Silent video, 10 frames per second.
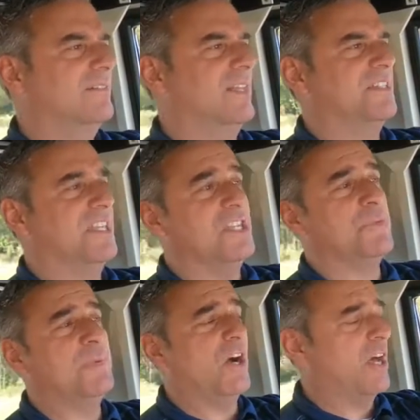That
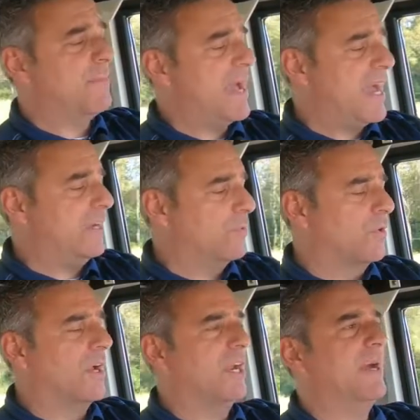10-speed automatic, we're
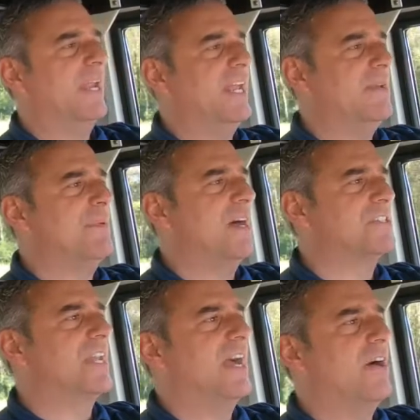running about 80
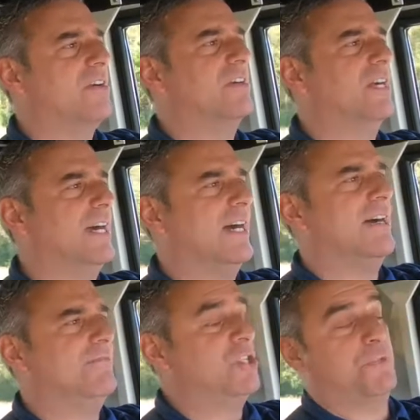miles an hour,
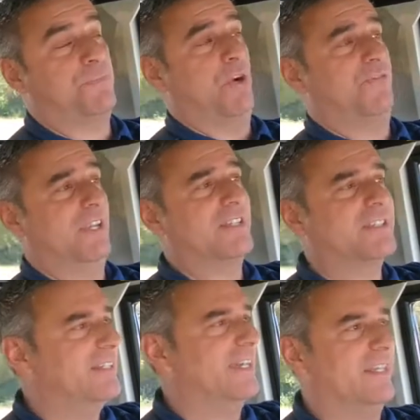just perfect.
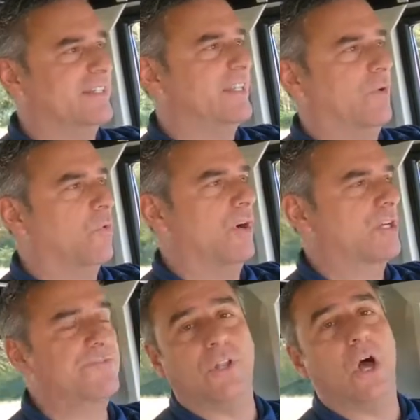It
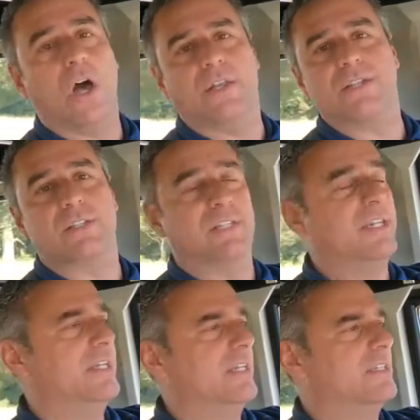works
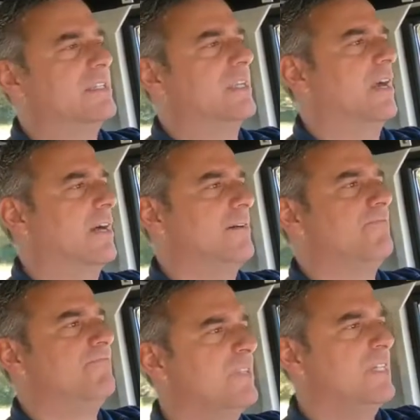flawlessly. It's
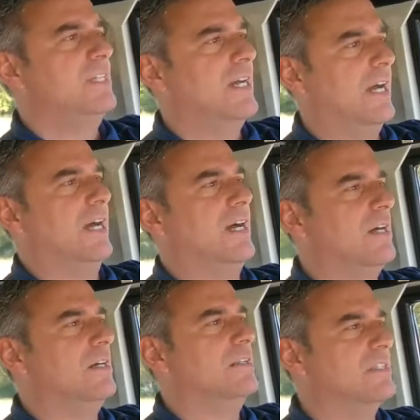
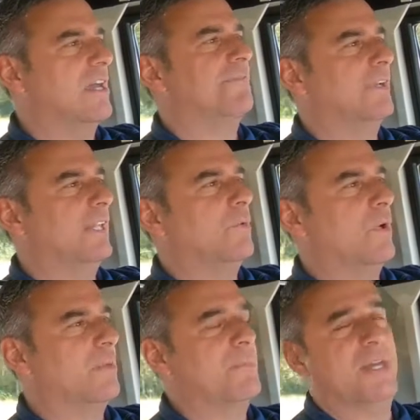definitely
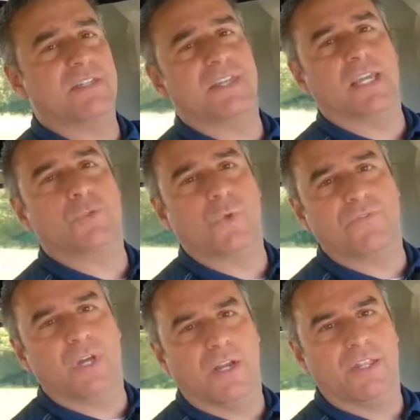one of the best things we've
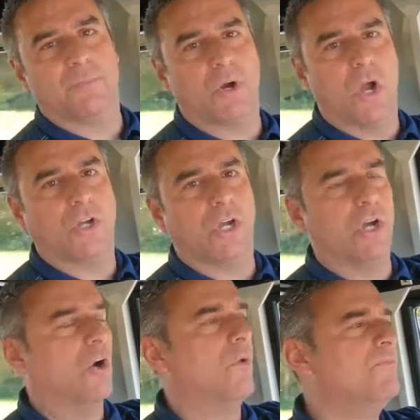done in the
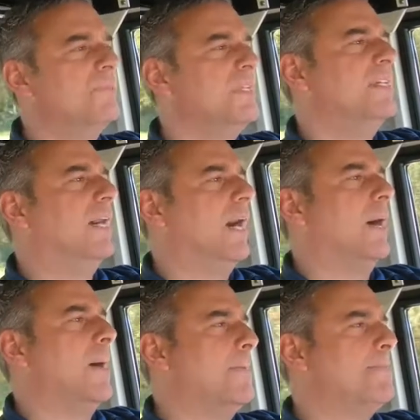Bronco.
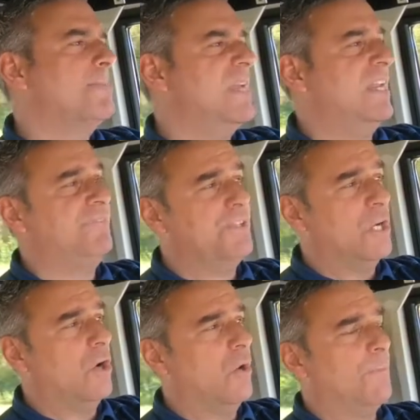And if you
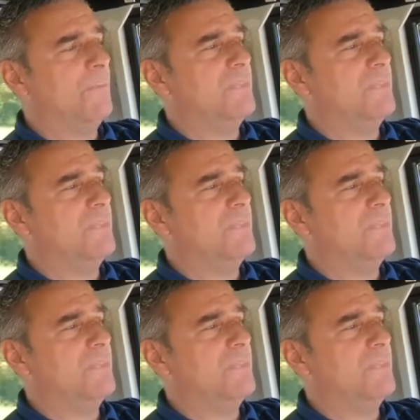don't